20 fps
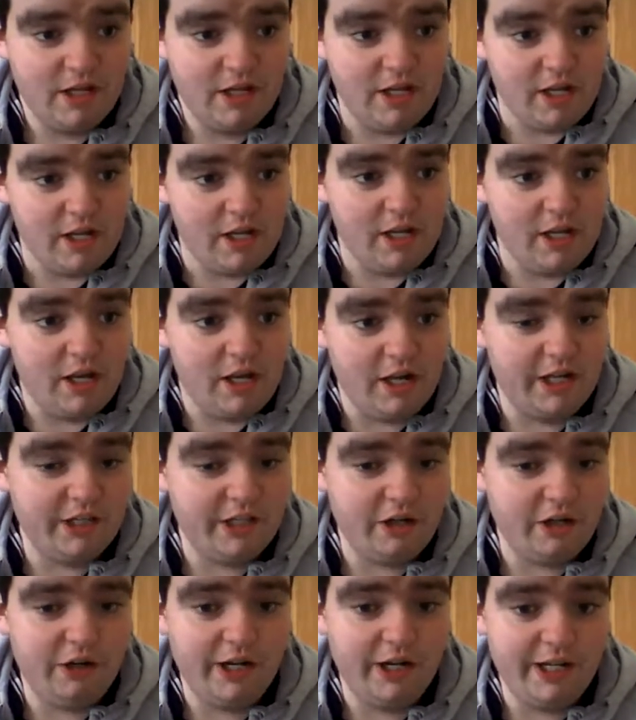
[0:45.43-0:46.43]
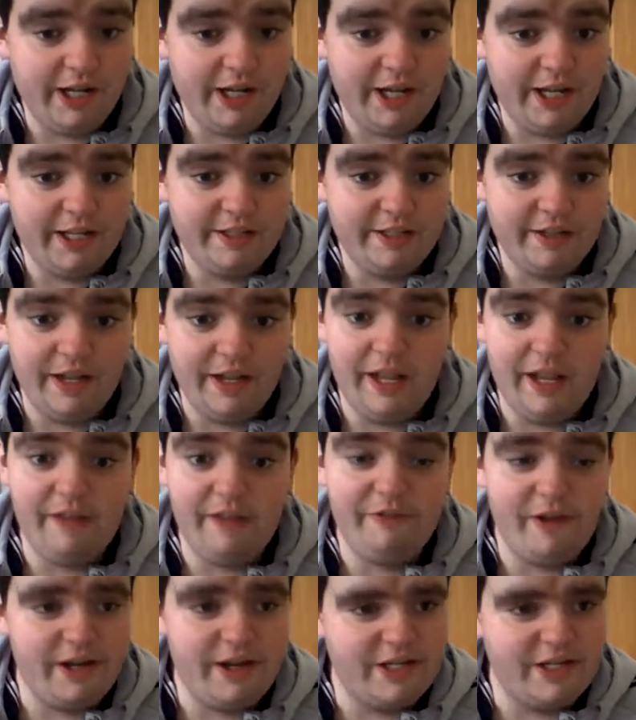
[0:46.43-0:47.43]
I know I had a very
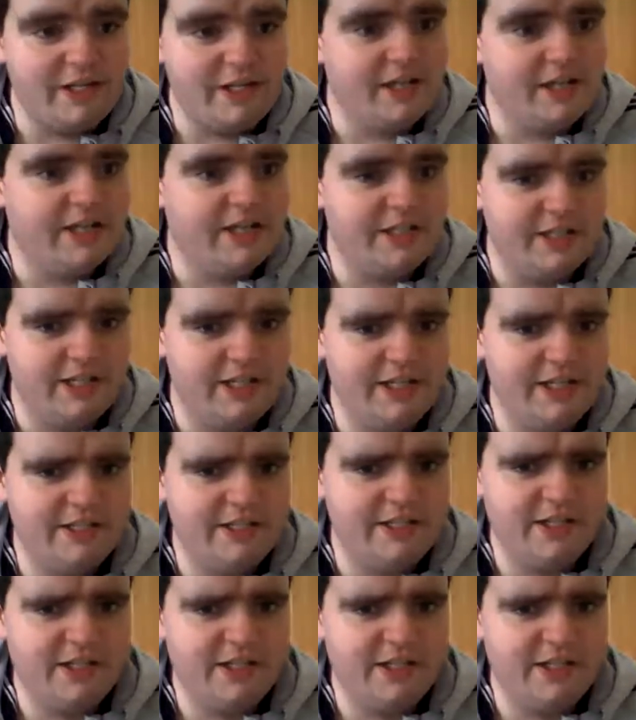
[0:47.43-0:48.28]
nice Easter